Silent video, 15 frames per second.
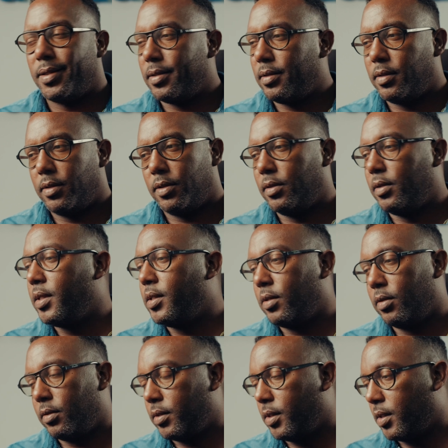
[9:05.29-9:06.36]
tell these
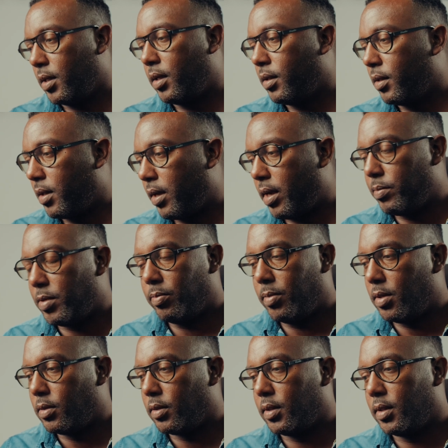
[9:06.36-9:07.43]
stories all the time
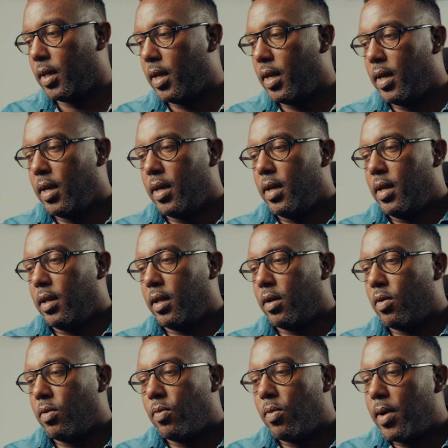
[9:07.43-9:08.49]
about,
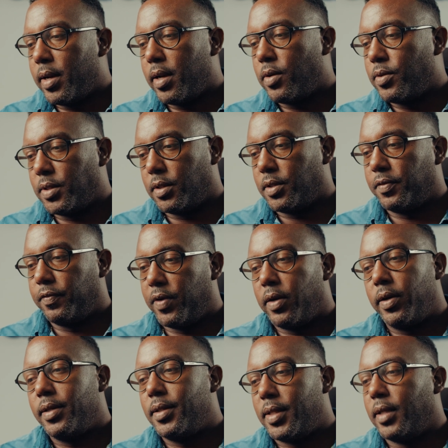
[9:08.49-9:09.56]
one, I was just
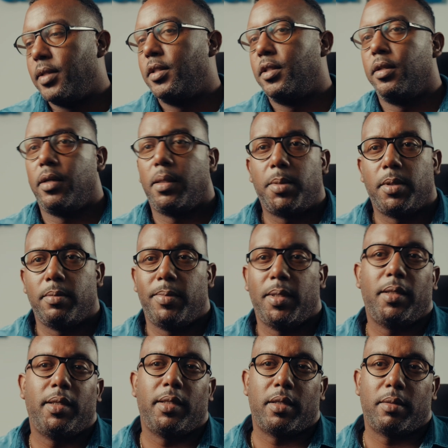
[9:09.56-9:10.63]
very intentional about
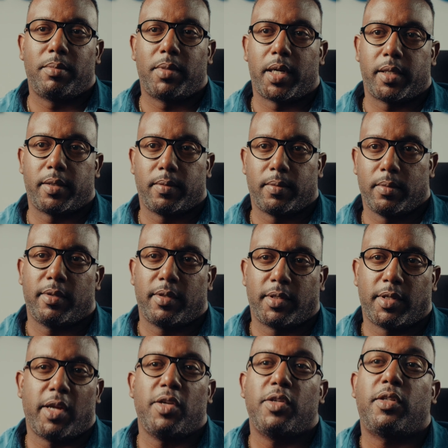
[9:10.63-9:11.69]
building the brand.
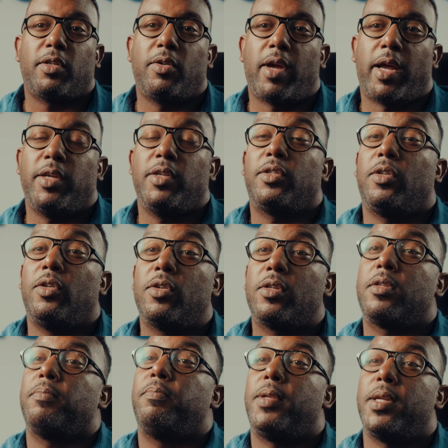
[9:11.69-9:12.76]
So I used to go
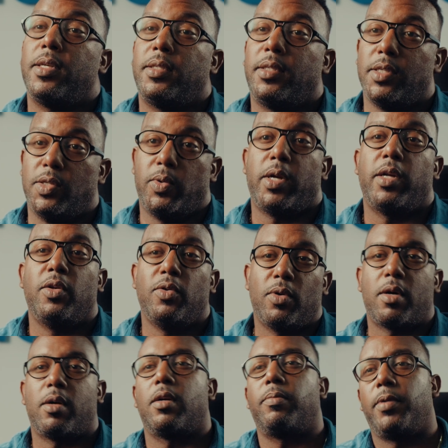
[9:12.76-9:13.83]
to places where I know
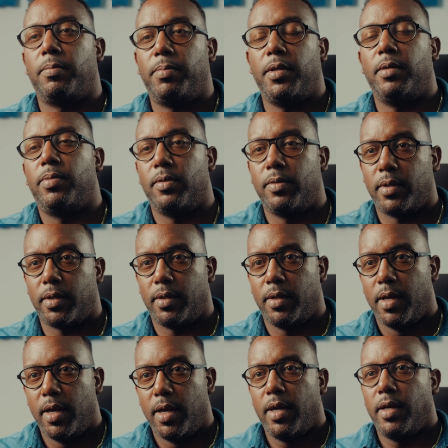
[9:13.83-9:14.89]
corporate people were.
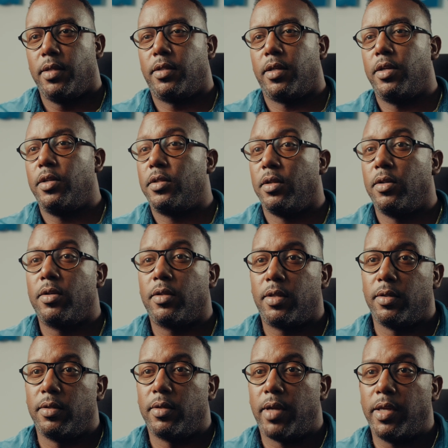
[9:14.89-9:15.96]
So I used
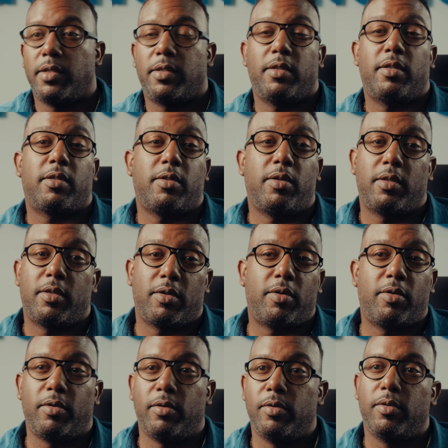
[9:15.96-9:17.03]
to just go to
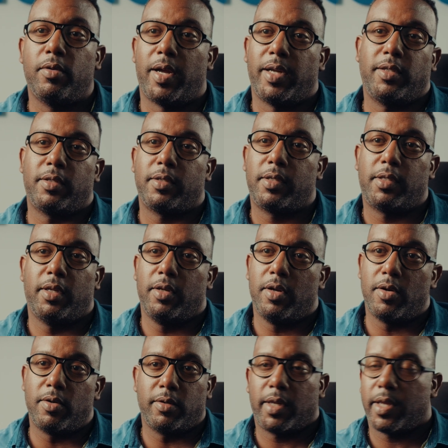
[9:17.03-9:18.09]
Crew and just sit
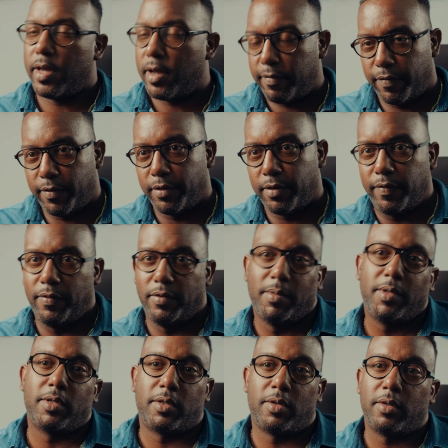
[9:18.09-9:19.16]
down, can't afford the food,
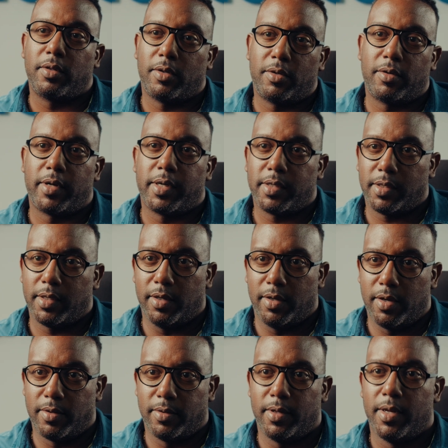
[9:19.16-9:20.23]
but just go to Crew and sit
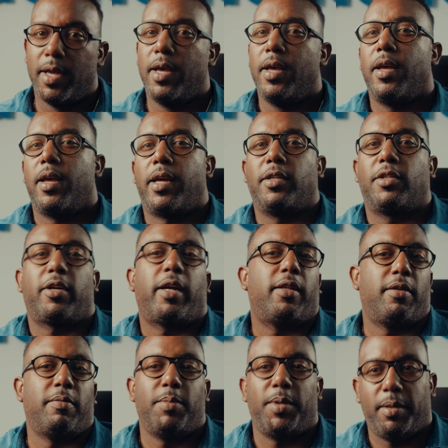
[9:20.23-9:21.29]
down and try
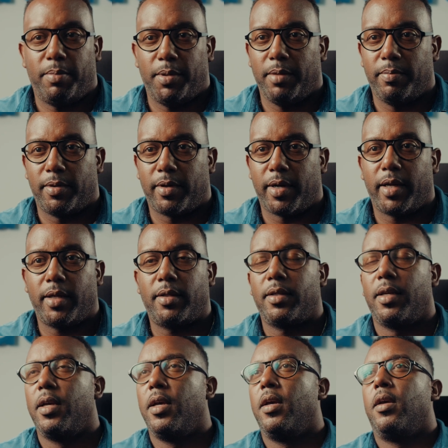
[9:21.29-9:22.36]
to meet people, right?
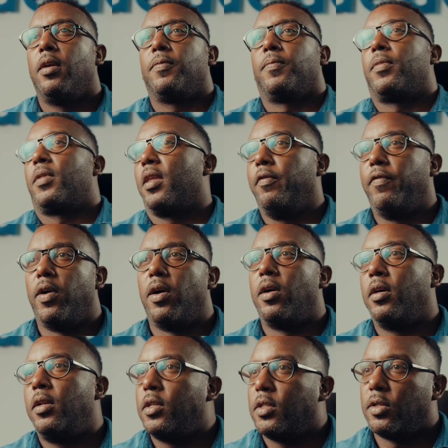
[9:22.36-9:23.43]
If I
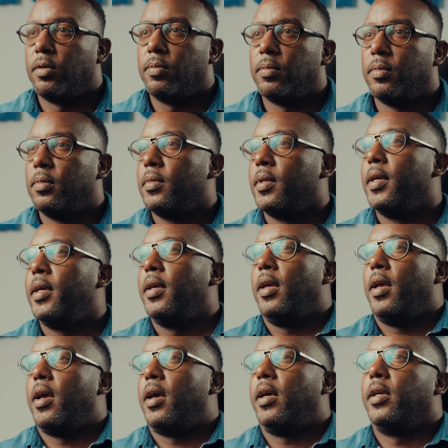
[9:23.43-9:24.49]
order something
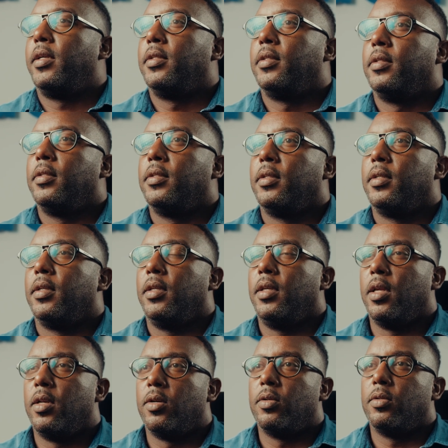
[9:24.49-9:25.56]
and
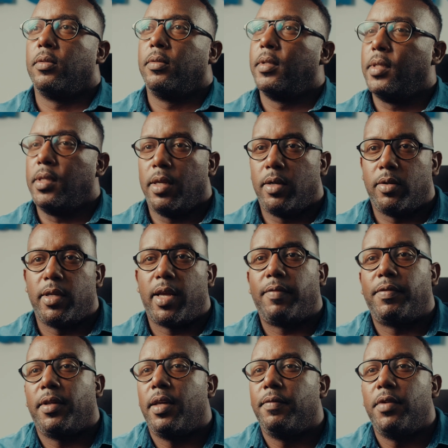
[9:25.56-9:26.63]
you have
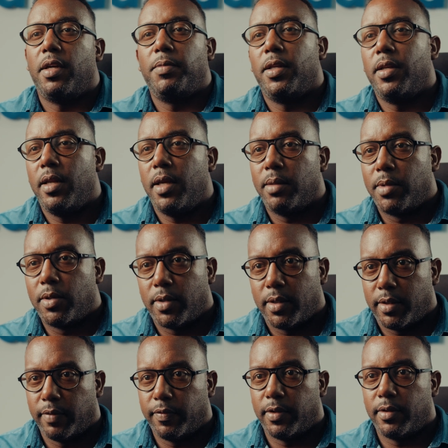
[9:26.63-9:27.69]
to give them your name or
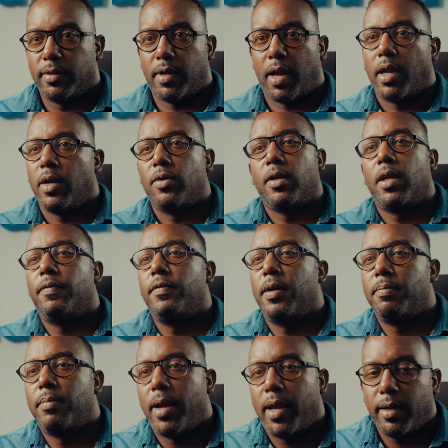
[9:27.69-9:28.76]
whatever, I don't give
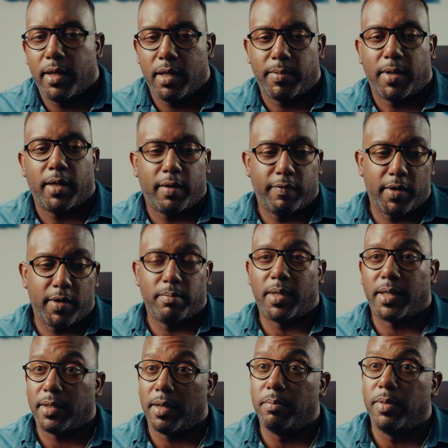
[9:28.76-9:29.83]
them my name, I
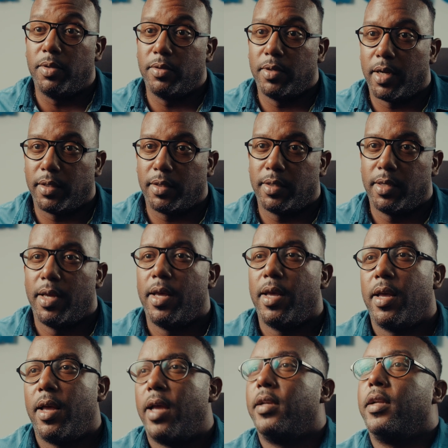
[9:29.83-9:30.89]
say Bluedot.
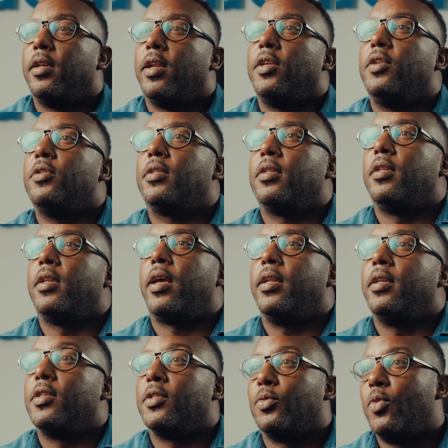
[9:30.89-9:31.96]
And then I used to
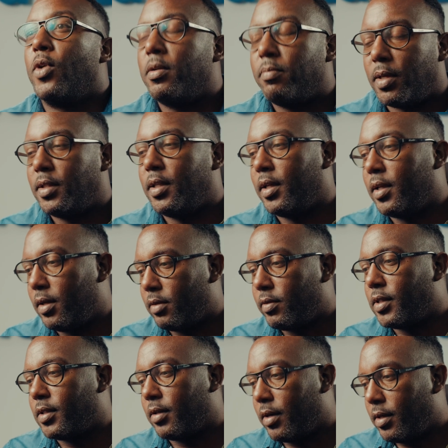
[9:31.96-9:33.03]
there's one particular
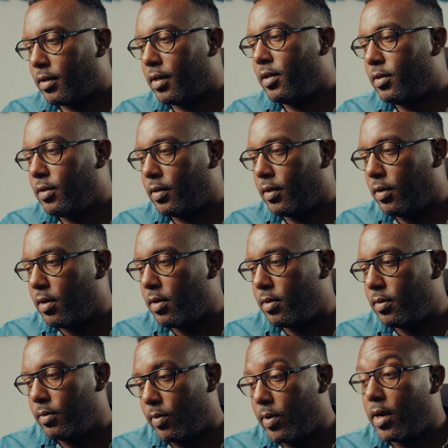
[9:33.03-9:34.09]
restaurant I used to go
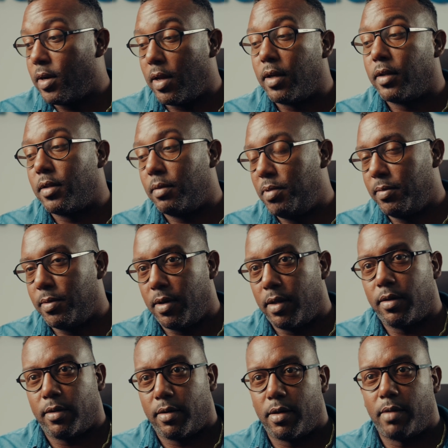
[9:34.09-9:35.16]
where, and a lot of people,
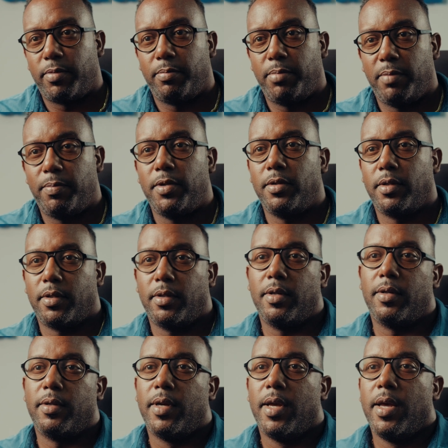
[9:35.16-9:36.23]
corporate people used to
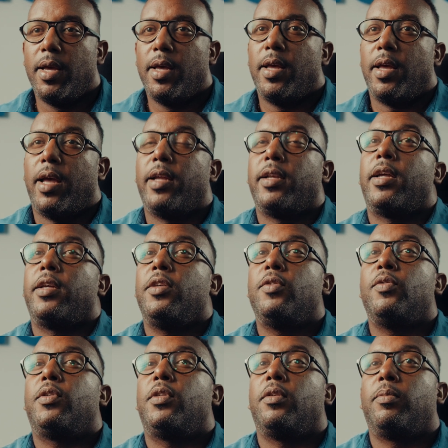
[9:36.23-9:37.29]
go, and I
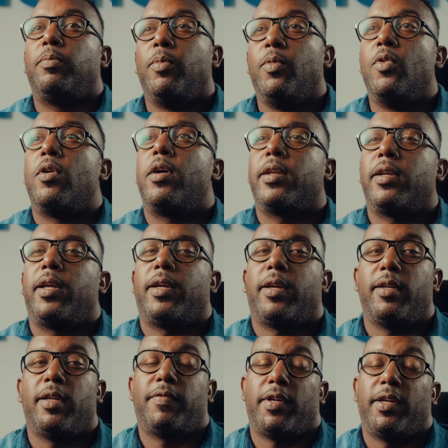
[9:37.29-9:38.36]
used to go on I
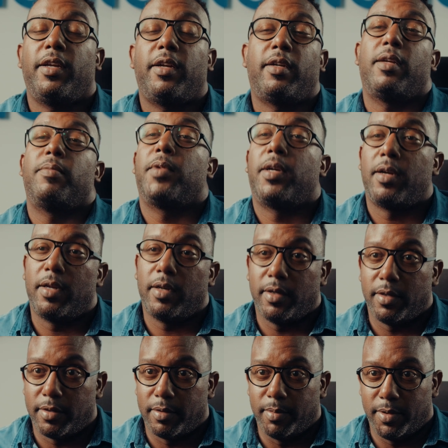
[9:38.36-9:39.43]
never hear them calling
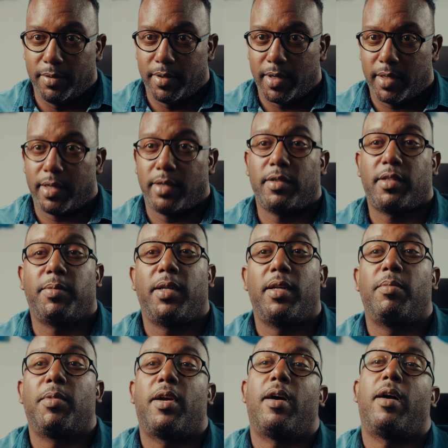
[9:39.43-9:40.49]
out Bluedot and just make
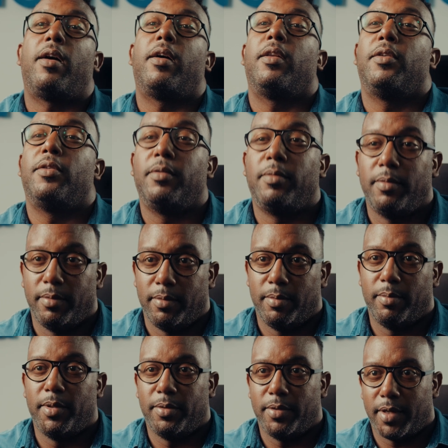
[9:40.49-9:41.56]
them call out
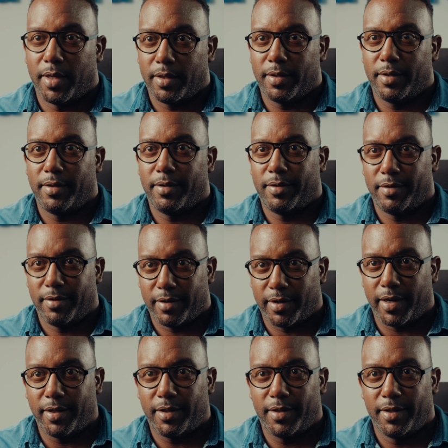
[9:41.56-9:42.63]
Bluedot,
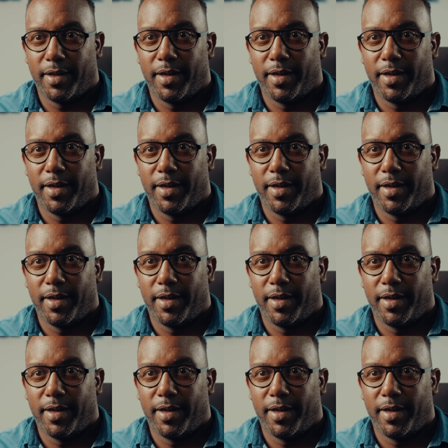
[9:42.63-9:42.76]
right?